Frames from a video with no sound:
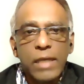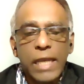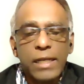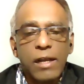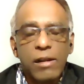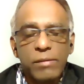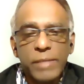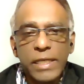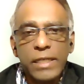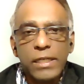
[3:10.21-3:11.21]

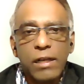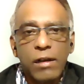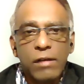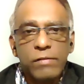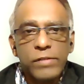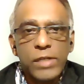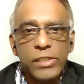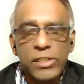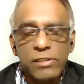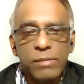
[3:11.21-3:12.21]
economy of
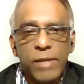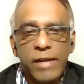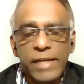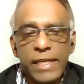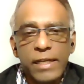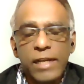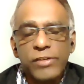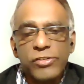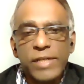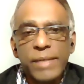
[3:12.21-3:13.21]
just about any
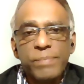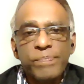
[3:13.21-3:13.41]
country.